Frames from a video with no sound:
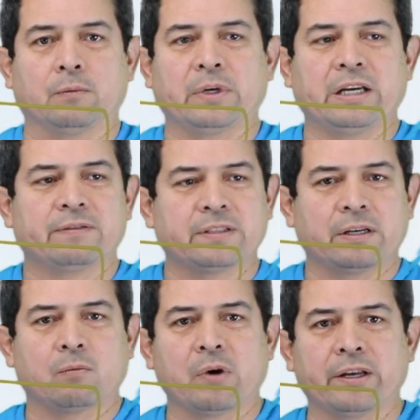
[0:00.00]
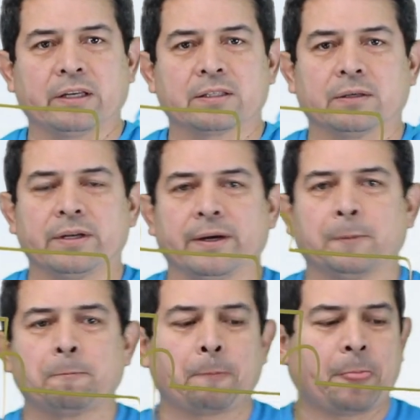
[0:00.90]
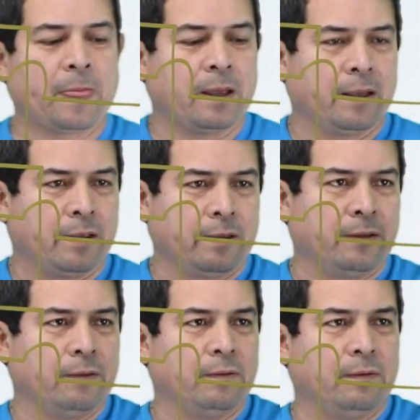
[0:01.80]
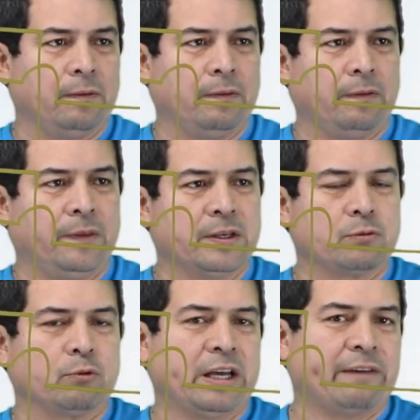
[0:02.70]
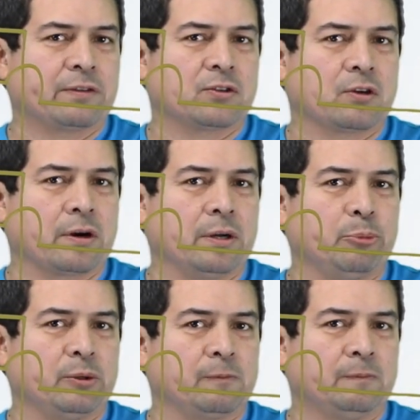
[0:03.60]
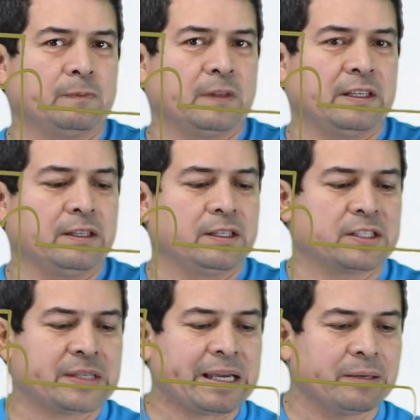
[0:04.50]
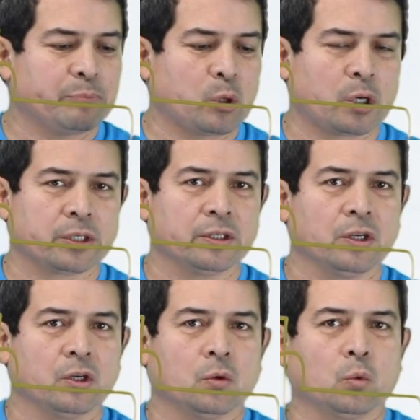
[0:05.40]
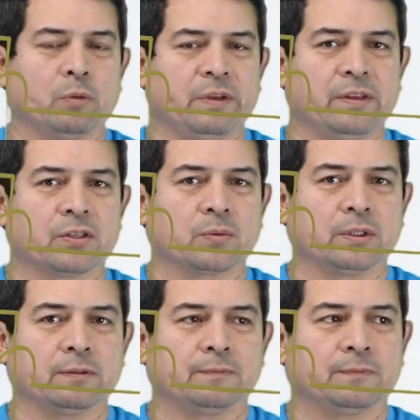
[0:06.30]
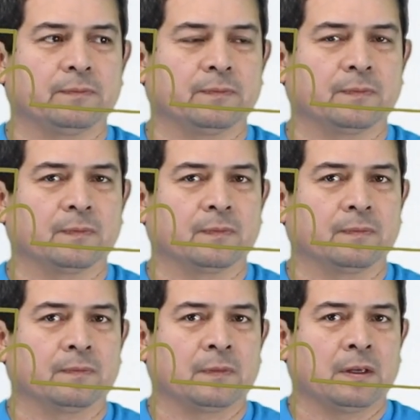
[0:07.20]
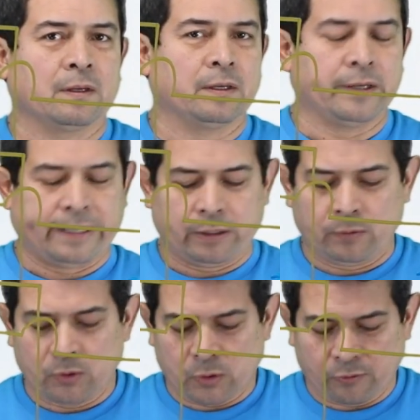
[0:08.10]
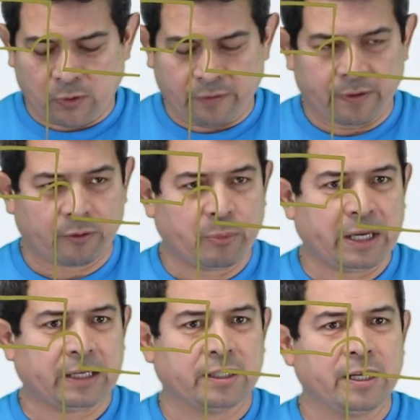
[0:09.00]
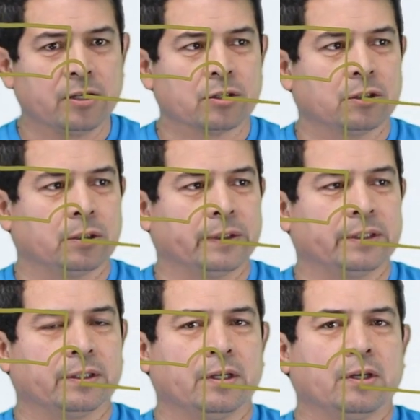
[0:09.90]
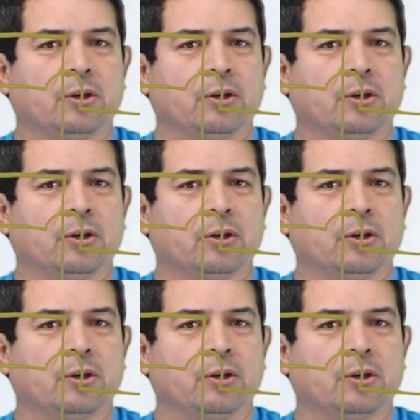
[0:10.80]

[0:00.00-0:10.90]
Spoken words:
We're going to have a set of windings. So now, this will have to start up, and then the second part will be this one. Now, I don't know if you have ever paid attention to it,